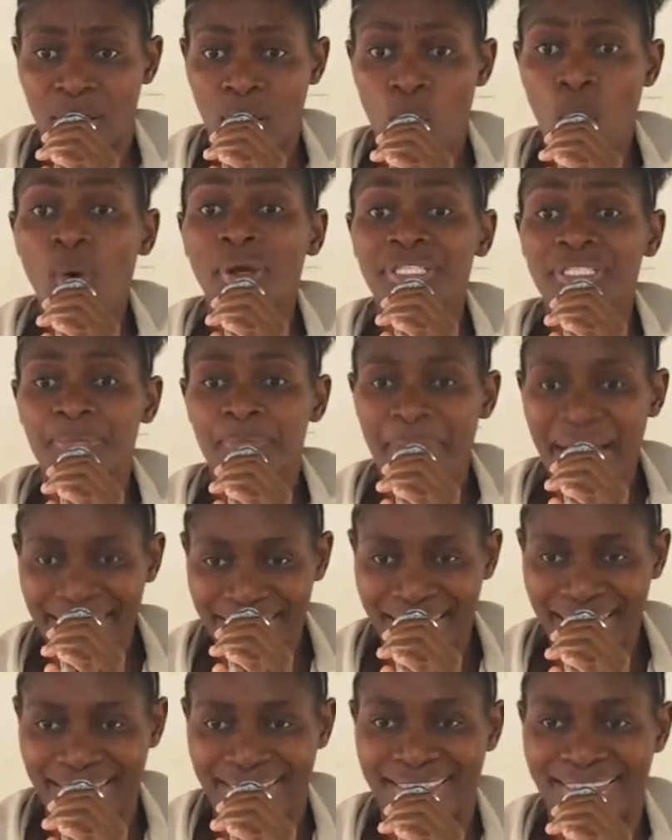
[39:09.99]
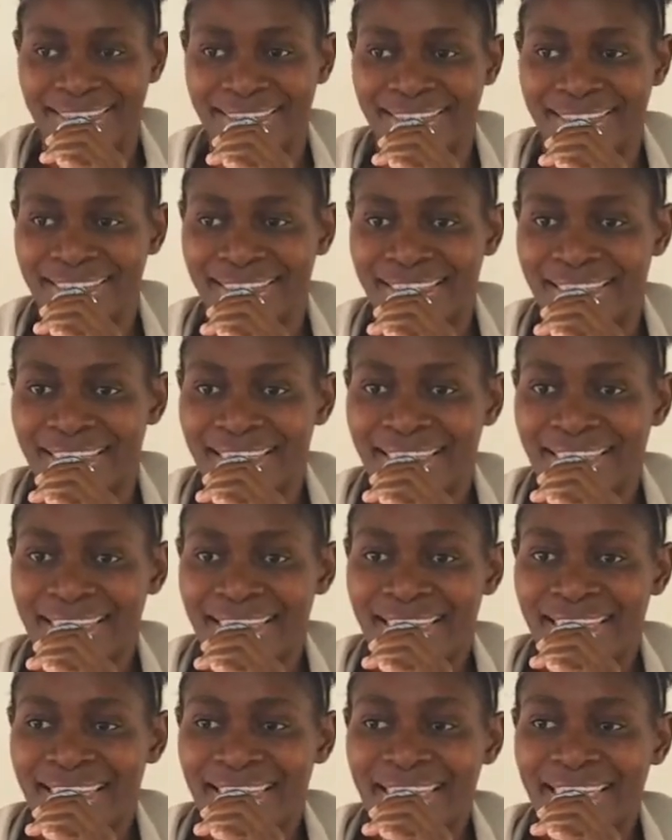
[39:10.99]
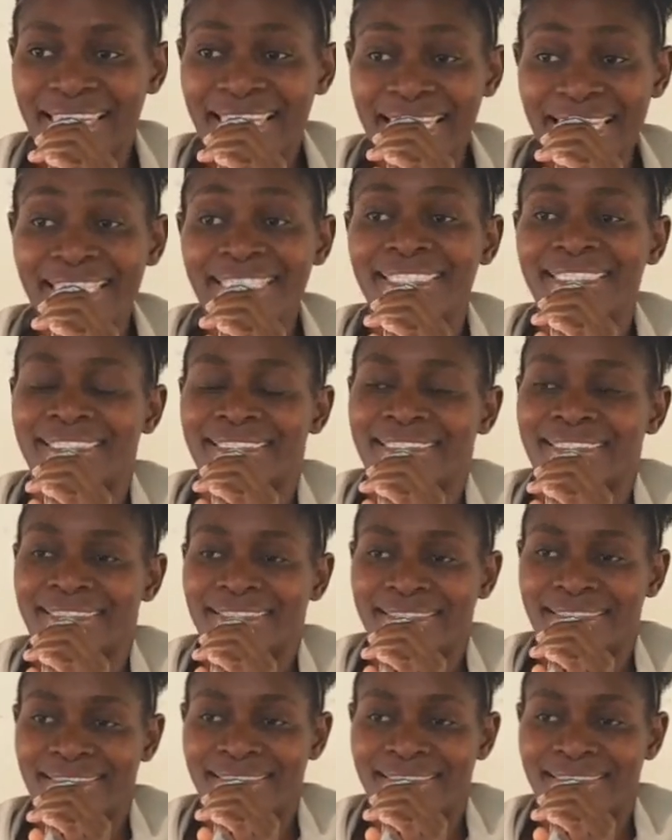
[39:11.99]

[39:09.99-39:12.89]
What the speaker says: What matters is,